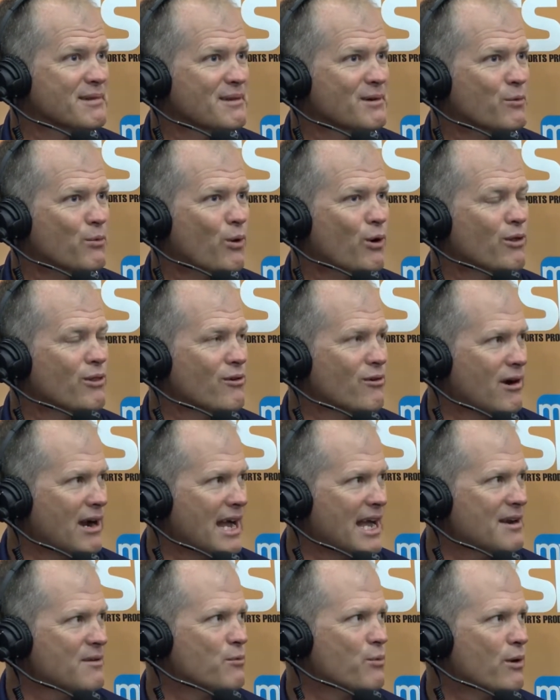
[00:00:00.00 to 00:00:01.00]
where they're
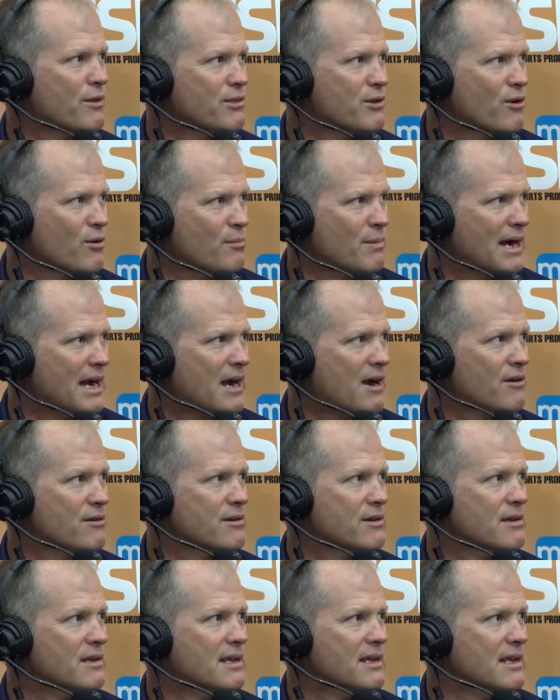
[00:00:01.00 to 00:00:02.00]
at and what they're about
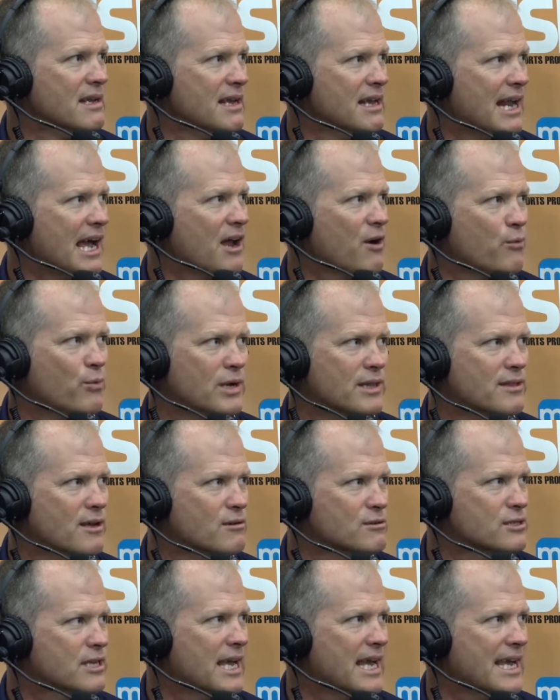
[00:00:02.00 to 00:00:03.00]
and how to win
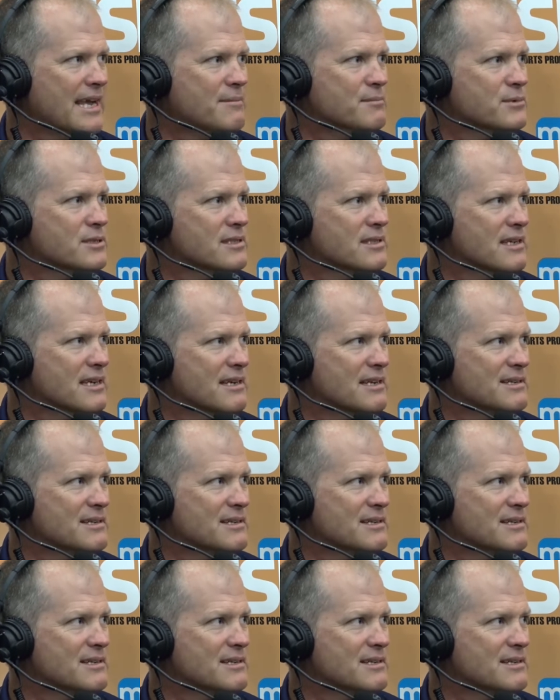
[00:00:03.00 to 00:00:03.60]
those games.